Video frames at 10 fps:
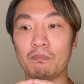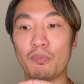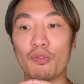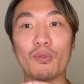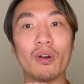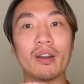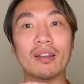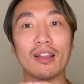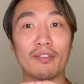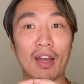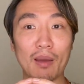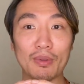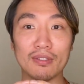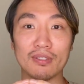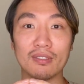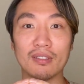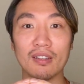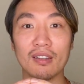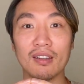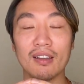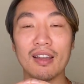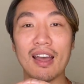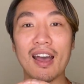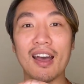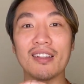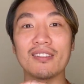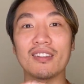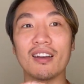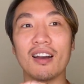before life happens. And